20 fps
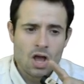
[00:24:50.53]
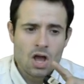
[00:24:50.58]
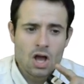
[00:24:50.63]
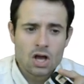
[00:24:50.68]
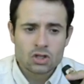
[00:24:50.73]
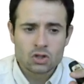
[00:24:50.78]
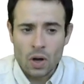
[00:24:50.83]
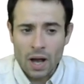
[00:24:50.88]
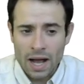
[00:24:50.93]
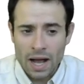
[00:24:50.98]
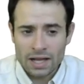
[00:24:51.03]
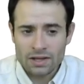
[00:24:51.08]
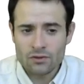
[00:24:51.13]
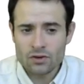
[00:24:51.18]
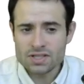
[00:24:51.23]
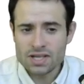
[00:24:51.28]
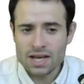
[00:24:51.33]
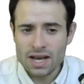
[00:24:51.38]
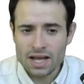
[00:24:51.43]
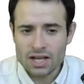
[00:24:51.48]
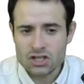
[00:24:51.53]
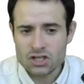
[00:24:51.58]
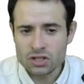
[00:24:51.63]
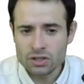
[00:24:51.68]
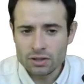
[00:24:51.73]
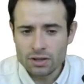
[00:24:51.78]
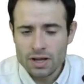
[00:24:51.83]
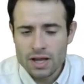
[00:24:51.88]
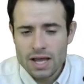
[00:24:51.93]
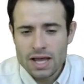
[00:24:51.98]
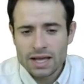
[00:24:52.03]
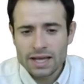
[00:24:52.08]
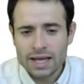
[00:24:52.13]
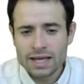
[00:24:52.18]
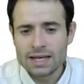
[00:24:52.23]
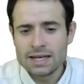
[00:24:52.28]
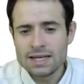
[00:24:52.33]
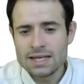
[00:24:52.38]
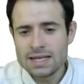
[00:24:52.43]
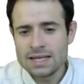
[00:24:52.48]
So adverse selection
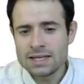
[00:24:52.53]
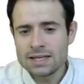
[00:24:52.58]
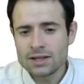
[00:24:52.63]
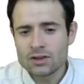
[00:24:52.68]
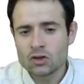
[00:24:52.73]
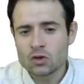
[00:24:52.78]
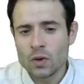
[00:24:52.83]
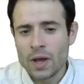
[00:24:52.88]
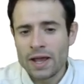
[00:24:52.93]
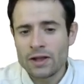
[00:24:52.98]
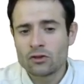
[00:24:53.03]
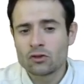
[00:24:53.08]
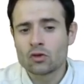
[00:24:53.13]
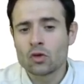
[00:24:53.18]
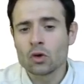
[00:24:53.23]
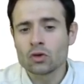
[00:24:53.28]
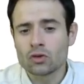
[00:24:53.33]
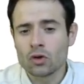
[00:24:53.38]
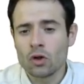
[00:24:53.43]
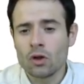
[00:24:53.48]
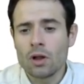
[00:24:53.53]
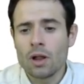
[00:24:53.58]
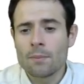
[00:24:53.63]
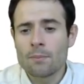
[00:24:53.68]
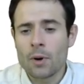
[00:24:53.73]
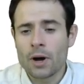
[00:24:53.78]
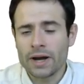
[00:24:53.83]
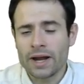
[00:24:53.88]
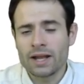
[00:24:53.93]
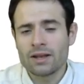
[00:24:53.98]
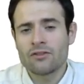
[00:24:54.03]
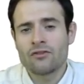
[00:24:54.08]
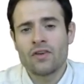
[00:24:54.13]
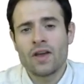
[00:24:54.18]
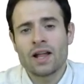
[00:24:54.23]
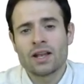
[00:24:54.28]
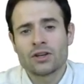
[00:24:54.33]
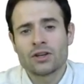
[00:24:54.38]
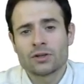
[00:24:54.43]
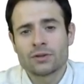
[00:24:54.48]
can lead to a total market
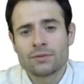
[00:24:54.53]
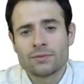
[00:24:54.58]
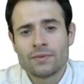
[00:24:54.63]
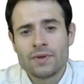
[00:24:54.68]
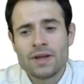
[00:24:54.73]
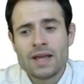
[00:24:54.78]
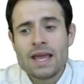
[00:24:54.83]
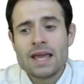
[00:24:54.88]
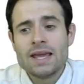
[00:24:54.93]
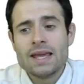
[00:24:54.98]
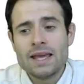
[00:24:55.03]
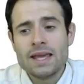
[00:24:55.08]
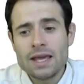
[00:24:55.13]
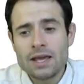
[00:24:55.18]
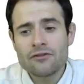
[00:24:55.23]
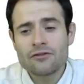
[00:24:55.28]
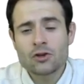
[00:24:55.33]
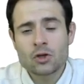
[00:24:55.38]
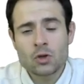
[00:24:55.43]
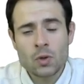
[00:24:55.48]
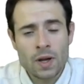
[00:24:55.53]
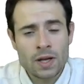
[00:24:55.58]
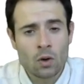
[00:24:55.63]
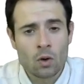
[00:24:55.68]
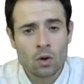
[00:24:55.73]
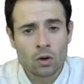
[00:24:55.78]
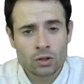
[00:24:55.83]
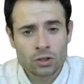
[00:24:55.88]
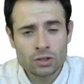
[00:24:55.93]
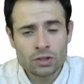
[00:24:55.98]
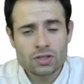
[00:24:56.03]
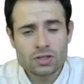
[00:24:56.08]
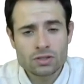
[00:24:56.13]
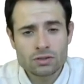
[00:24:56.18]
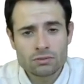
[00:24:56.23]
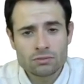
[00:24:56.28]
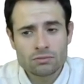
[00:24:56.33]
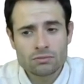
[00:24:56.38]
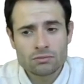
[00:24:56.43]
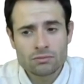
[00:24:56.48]
failure. If trade occurs,
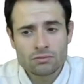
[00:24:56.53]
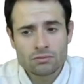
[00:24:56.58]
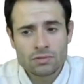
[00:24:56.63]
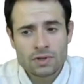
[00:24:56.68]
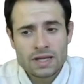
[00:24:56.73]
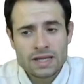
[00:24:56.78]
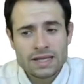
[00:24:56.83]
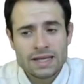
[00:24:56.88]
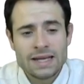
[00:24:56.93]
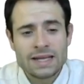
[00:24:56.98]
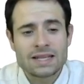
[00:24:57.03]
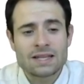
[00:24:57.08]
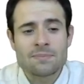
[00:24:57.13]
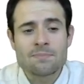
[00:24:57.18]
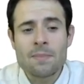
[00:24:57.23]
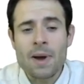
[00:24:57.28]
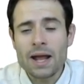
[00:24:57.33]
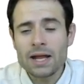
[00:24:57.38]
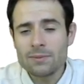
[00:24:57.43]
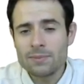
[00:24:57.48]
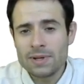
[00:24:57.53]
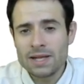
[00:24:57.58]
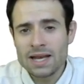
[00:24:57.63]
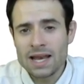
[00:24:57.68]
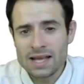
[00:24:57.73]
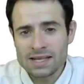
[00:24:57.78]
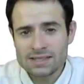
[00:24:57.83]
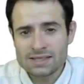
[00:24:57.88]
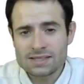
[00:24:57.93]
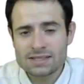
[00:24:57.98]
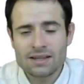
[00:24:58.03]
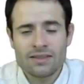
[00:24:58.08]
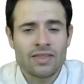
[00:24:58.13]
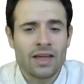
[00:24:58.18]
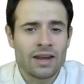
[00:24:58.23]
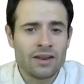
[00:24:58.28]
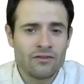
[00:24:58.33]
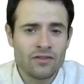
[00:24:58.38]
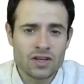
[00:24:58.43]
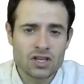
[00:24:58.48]
it might be less
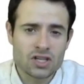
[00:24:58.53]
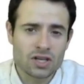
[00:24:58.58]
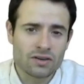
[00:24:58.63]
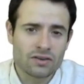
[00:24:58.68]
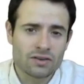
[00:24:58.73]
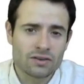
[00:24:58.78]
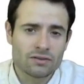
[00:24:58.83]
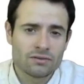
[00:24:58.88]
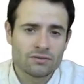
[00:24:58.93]
than efficient.